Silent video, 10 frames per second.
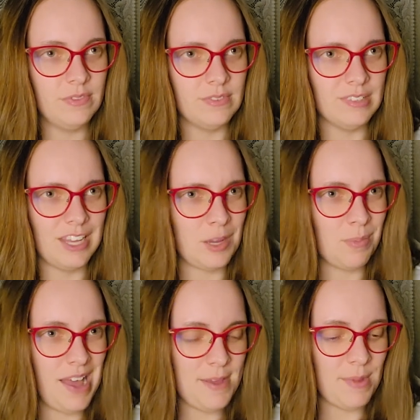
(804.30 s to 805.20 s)
Like a
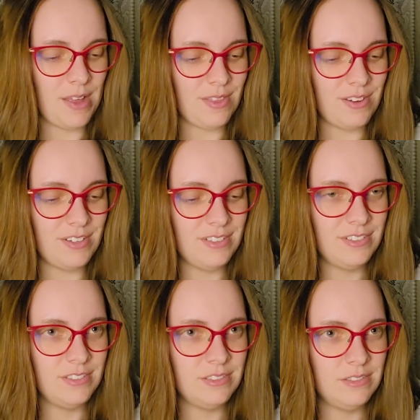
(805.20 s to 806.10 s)
black panther.
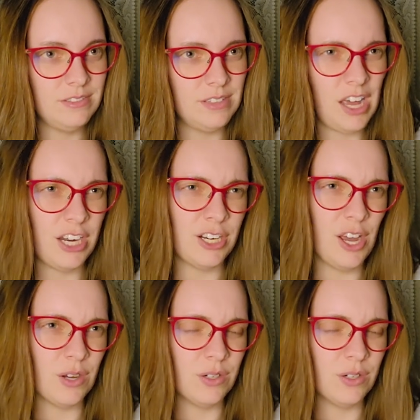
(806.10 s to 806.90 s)
How do you know?